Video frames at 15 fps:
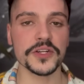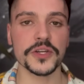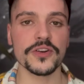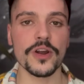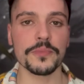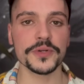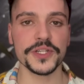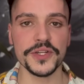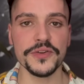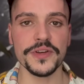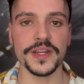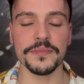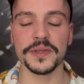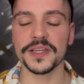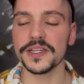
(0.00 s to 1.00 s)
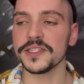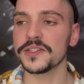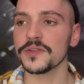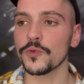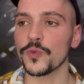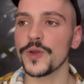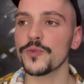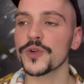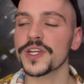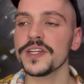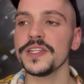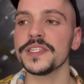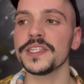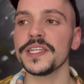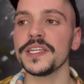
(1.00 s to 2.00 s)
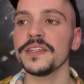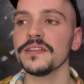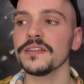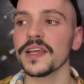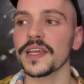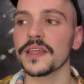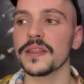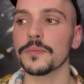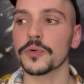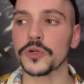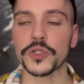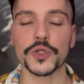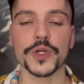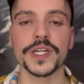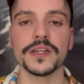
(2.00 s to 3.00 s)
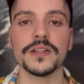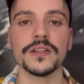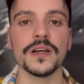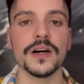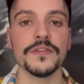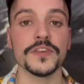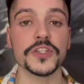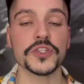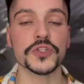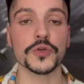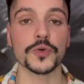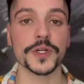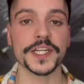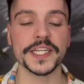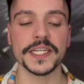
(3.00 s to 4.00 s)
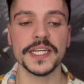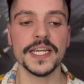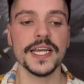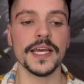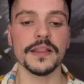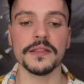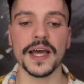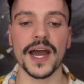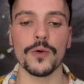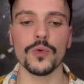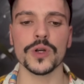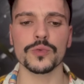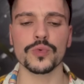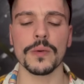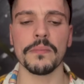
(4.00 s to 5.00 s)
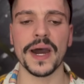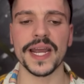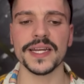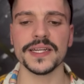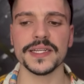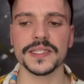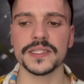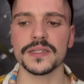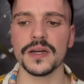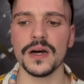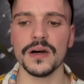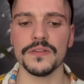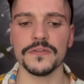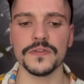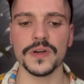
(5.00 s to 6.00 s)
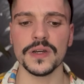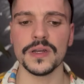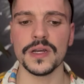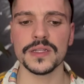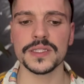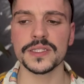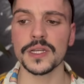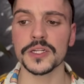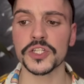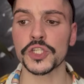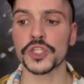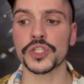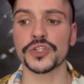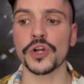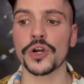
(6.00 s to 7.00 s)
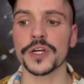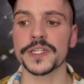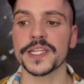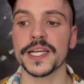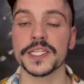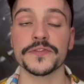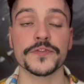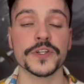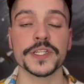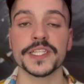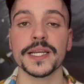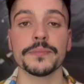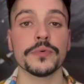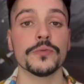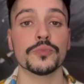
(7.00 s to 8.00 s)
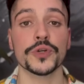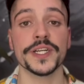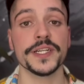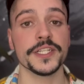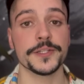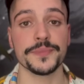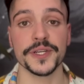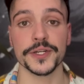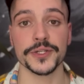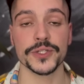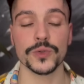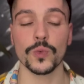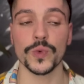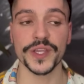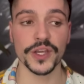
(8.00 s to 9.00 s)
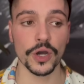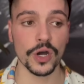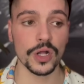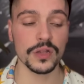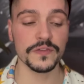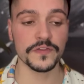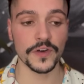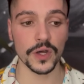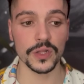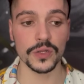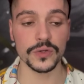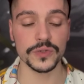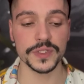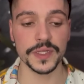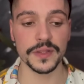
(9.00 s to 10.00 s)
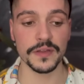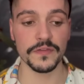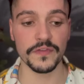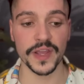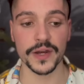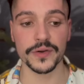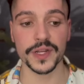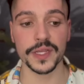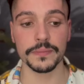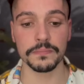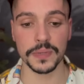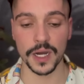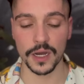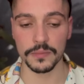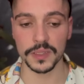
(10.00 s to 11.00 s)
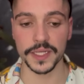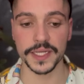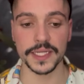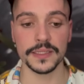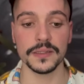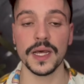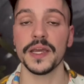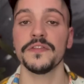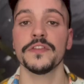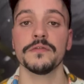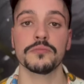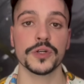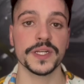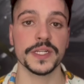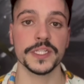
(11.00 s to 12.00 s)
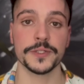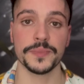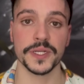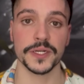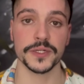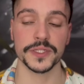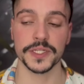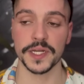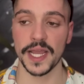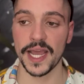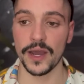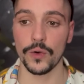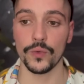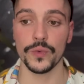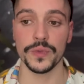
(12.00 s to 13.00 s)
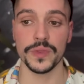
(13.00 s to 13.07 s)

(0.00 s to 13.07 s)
a good opportunity because we were going to see like the portrayal of a story that would remind us of such stars as, for example, Britney Spears. We all followed the very public life of Britney Spears and how